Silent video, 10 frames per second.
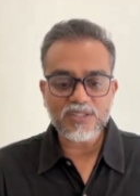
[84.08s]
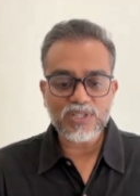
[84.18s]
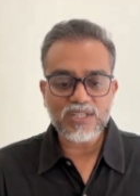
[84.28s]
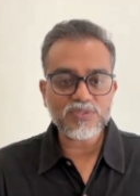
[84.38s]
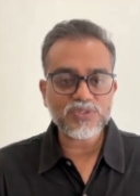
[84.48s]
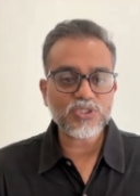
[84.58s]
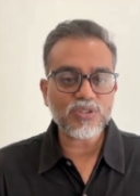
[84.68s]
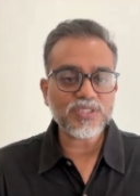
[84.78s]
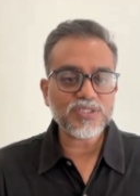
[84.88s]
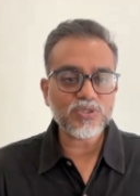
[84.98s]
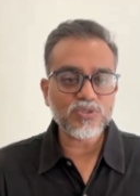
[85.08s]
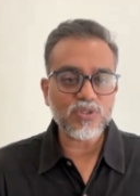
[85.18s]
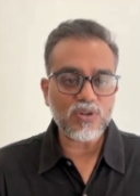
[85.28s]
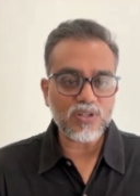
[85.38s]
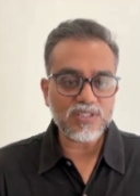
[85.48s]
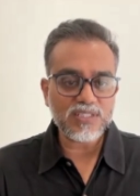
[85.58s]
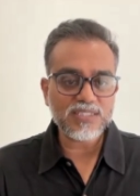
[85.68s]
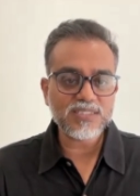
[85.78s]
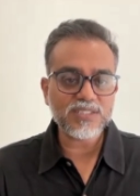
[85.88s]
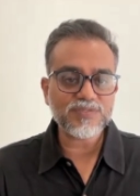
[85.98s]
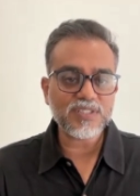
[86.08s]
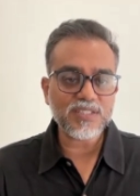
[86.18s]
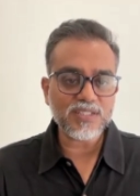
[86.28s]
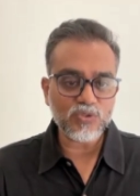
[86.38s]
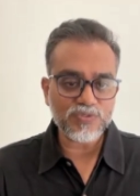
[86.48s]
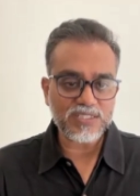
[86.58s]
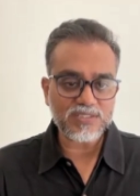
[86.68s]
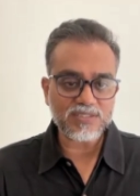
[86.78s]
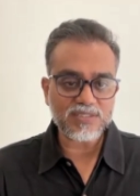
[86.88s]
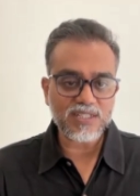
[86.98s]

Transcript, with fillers: When I was talking to all these different innovators,